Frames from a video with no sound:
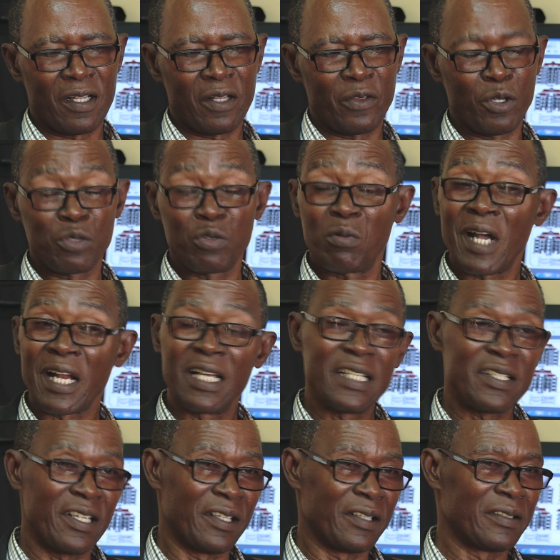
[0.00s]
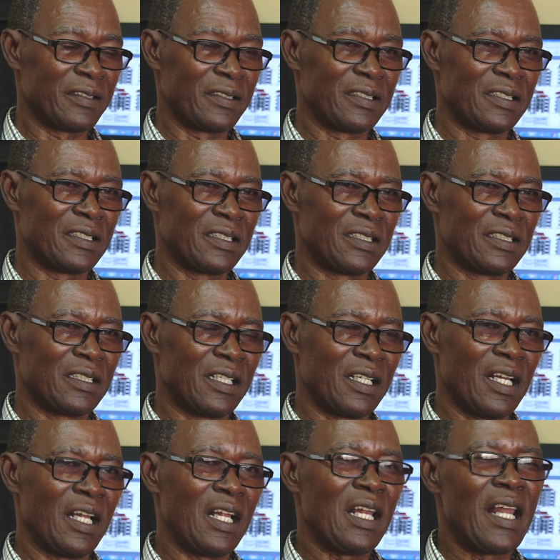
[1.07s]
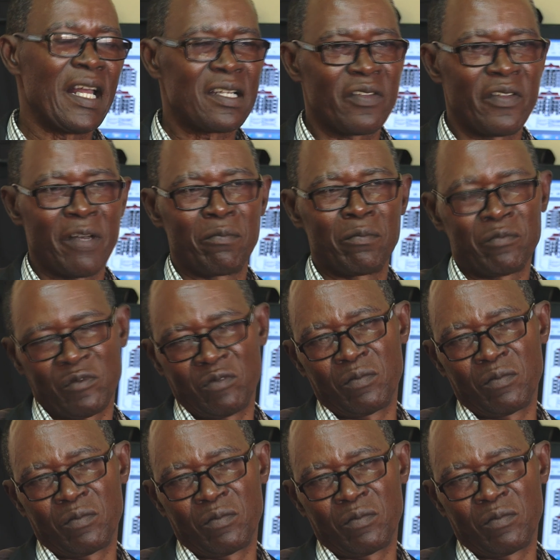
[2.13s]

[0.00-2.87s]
those who can listen, let them